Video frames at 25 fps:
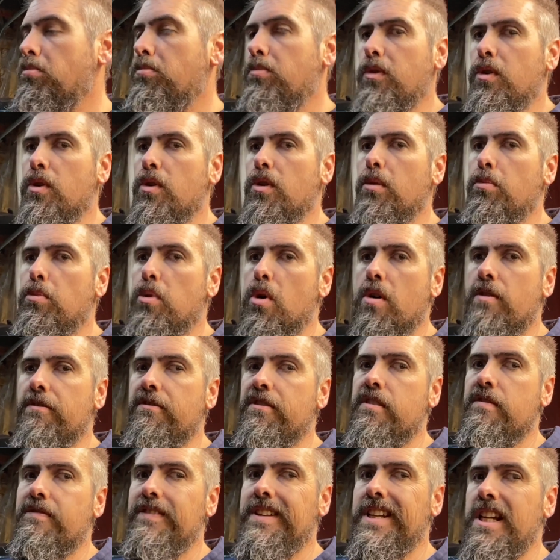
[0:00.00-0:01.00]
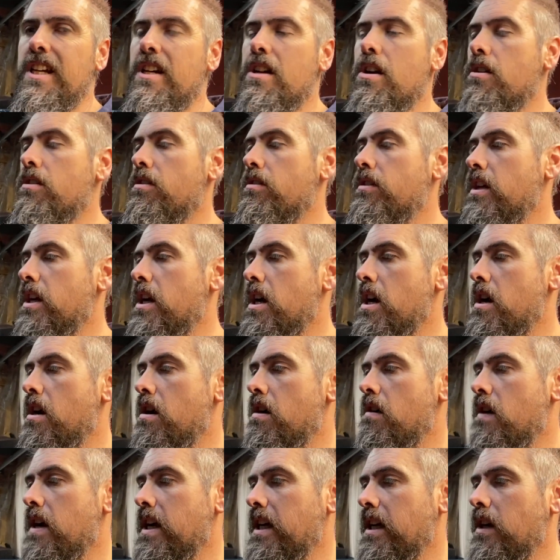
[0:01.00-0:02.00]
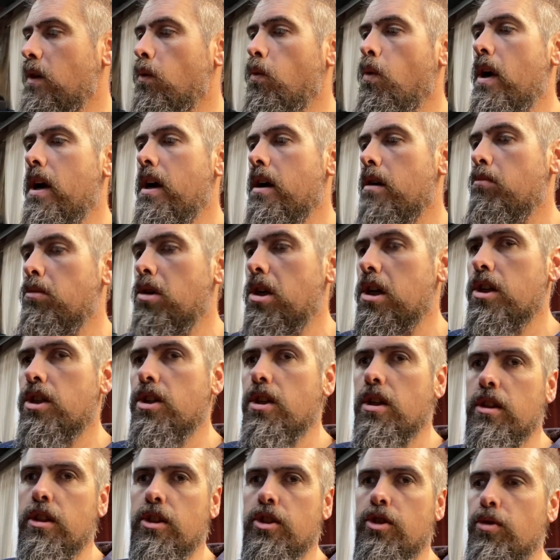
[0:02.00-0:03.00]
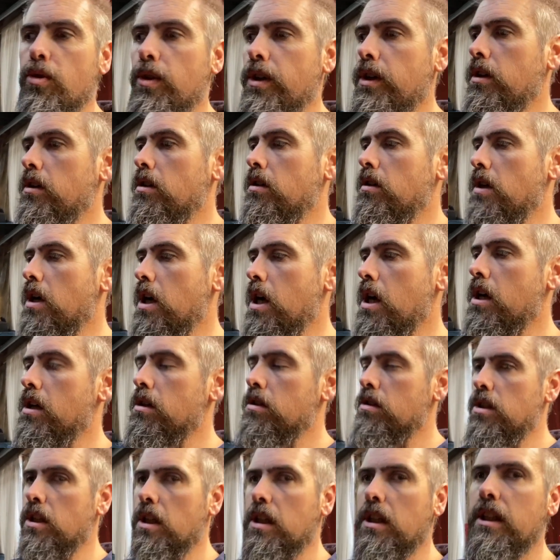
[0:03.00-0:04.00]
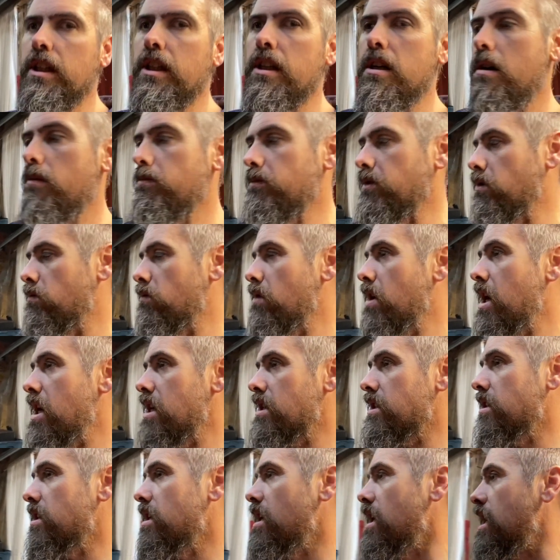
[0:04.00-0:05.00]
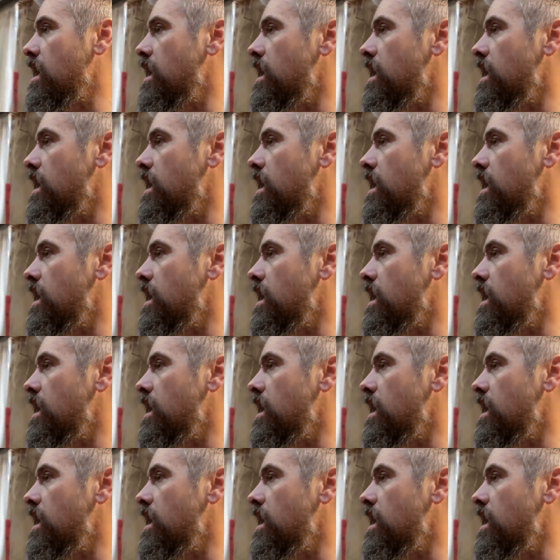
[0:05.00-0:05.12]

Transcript: do the POR 15 under there. I got a wire brush on the drill to clean up the rust.